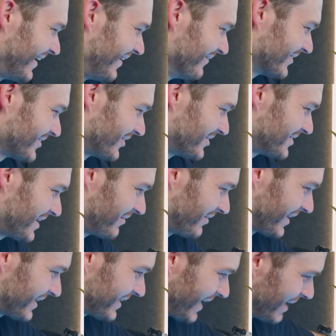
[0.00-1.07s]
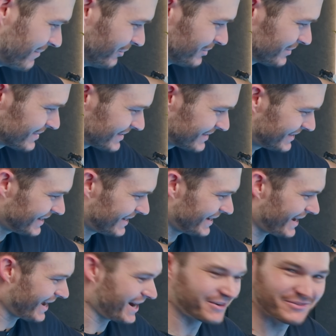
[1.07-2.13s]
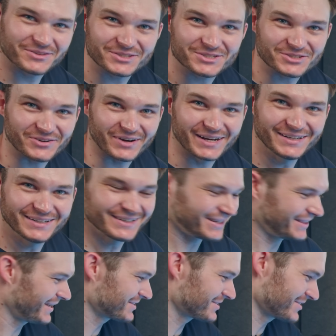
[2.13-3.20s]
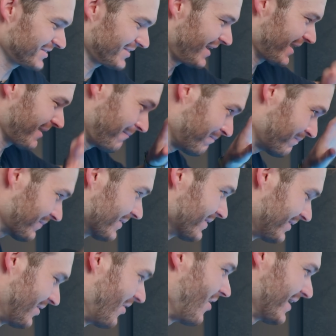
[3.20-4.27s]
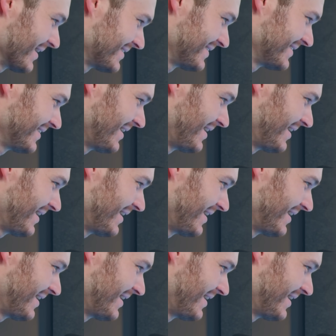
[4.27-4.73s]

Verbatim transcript: I'm so used to having like cables sticking out of the screen, and that's just like, nice.